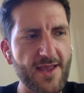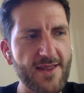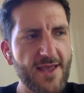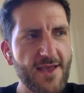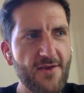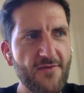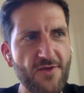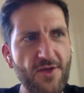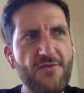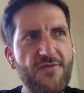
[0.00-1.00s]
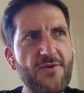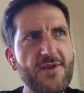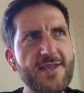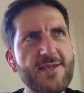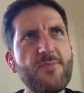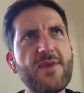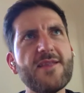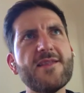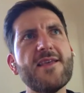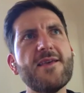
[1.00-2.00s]
And for a lot of folks, it's
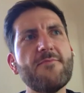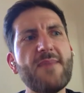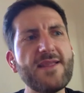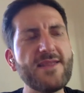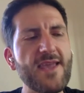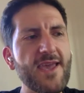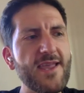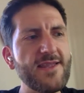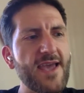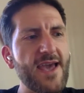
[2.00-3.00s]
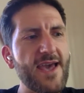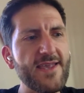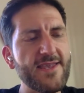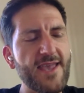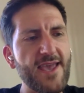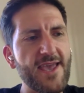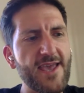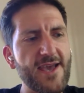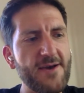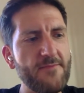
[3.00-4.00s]
been maintained as a